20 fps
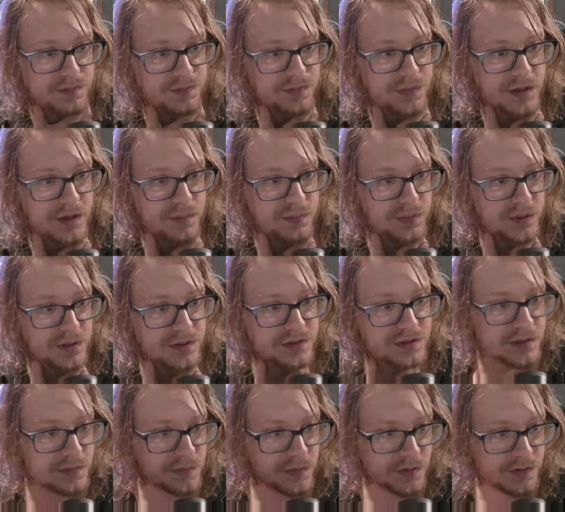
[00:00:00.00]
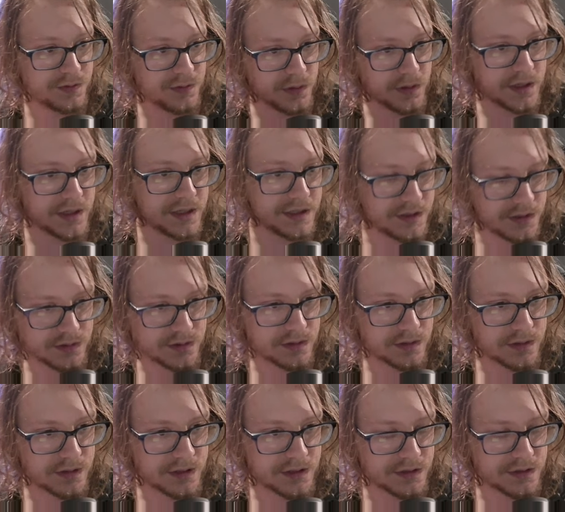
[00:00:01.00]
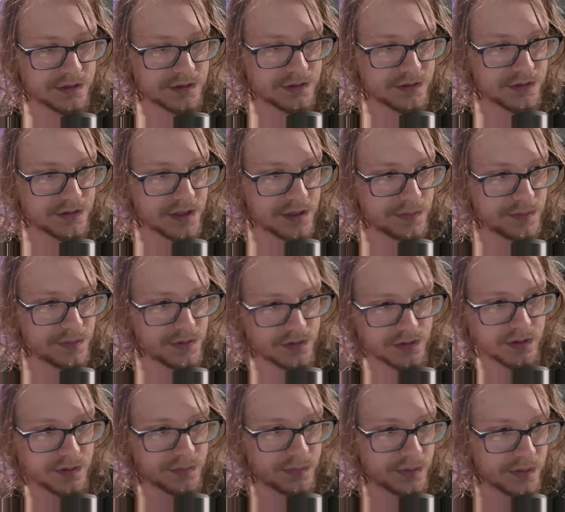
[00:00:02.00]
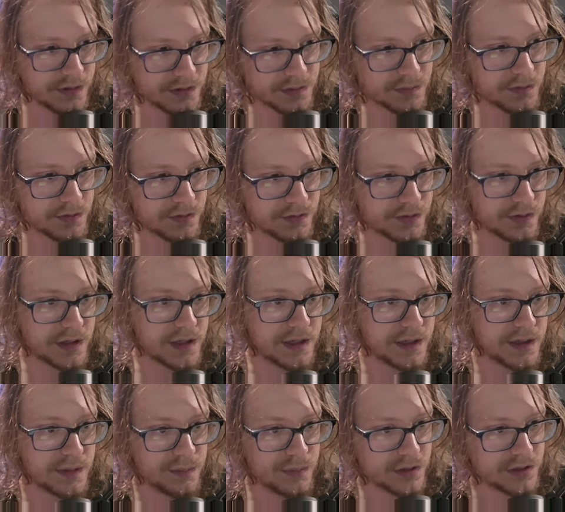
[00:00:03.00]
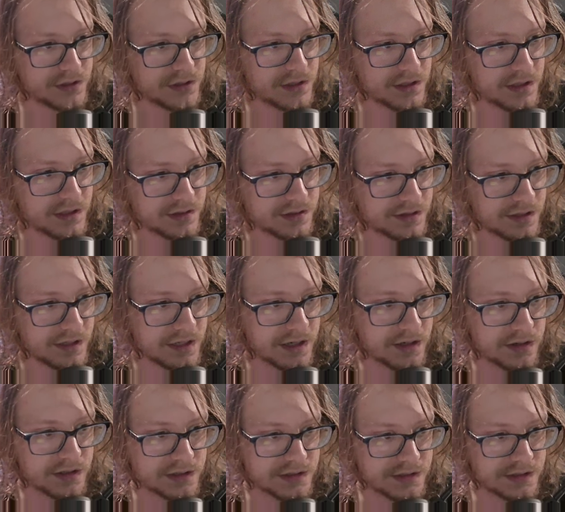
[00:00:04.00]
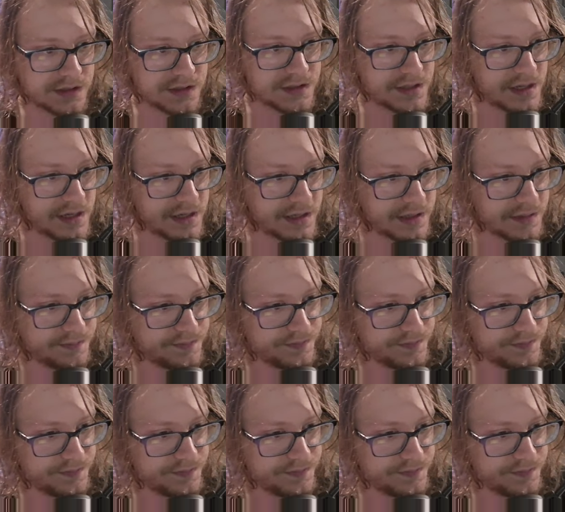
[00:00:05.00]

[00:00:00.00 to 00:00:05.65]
I'm printing before I do the recursive step, so I'm printing before I push the next layer onto the stack.